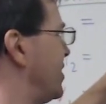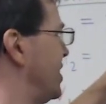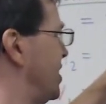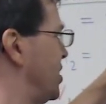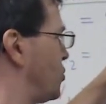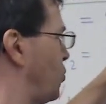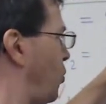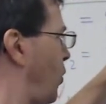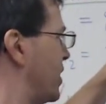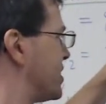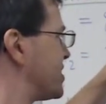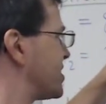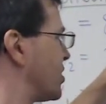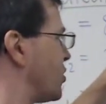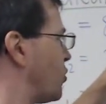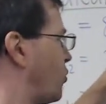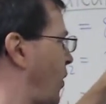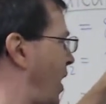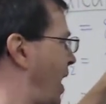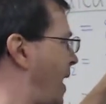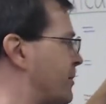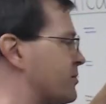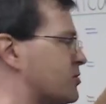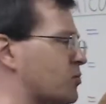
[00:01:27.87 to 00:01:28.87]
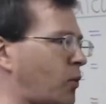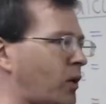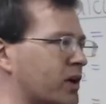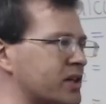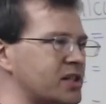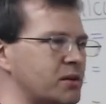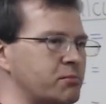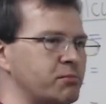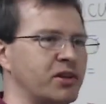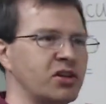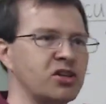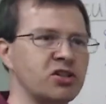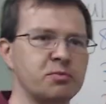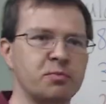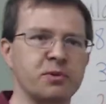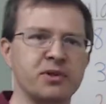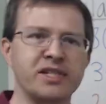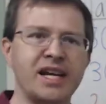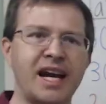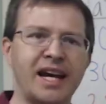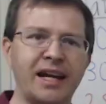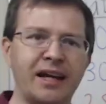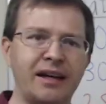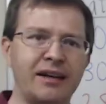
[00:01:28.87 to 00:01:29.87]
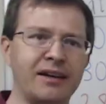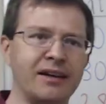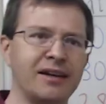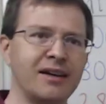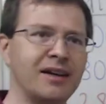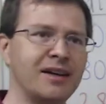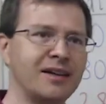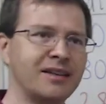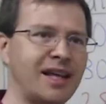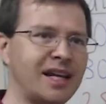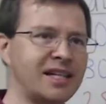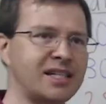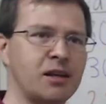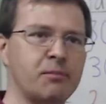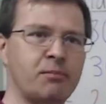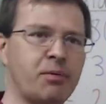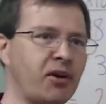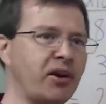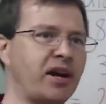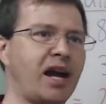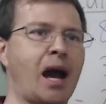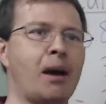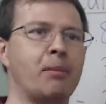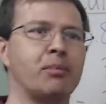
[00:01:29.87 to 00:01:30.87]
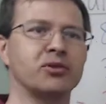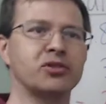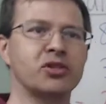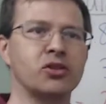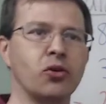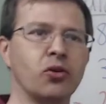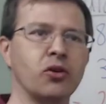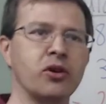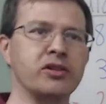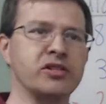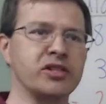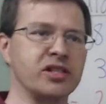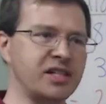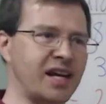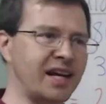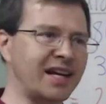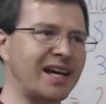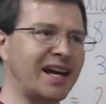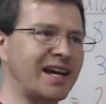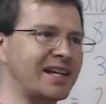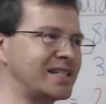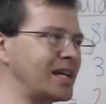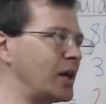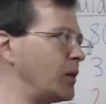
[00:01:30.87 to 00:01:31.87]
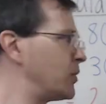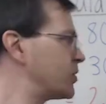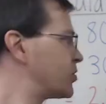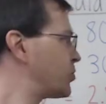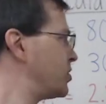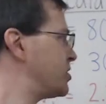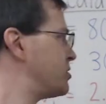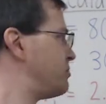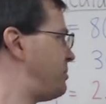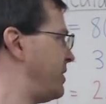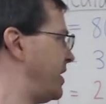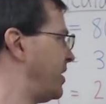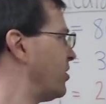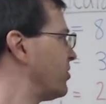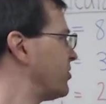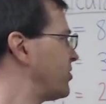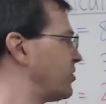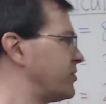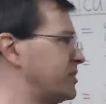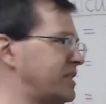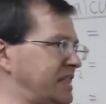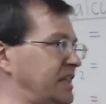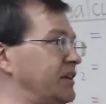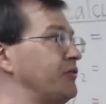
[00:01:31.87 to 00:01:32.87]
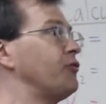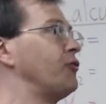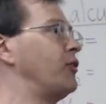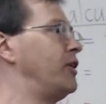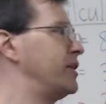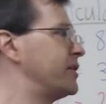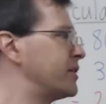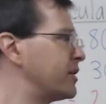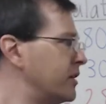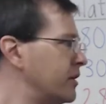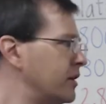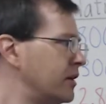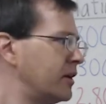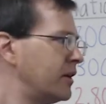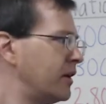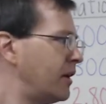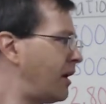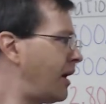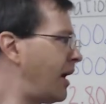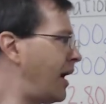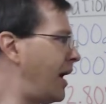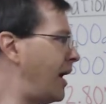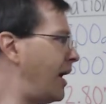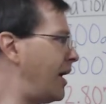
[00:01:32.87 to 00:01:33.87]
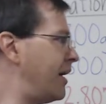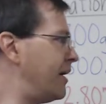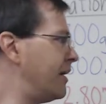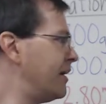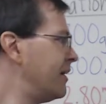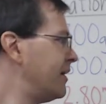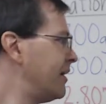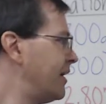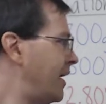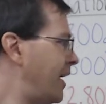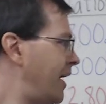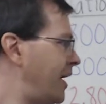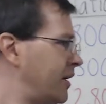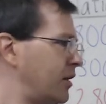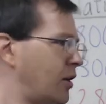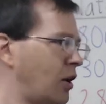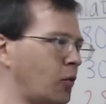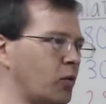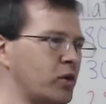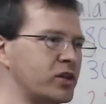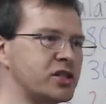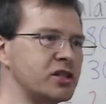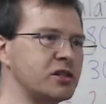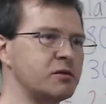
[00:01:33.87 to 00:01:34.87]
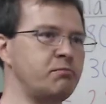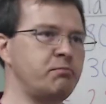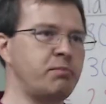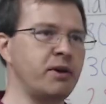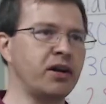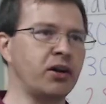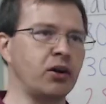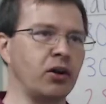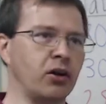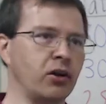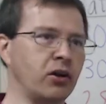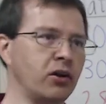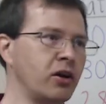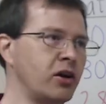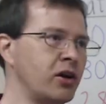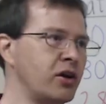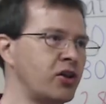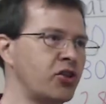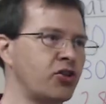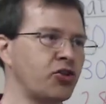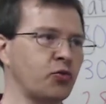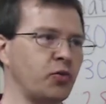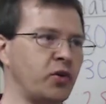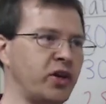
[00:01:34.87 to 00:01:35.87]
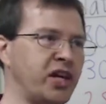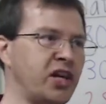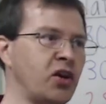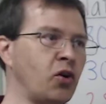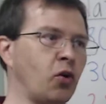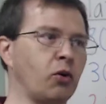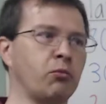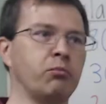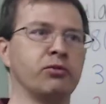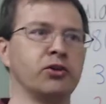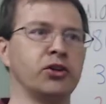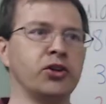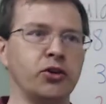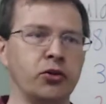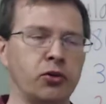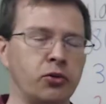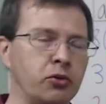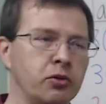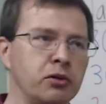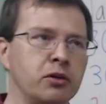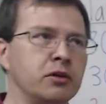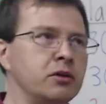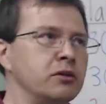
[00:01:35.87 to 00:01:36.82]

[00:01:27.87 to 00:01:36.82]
these. One's in grams, one's in meters per second. That's comparing apples and oranges. I can't say which one's bigger. They're different. Uh, and, uh, you know, which is bigger, three or blue?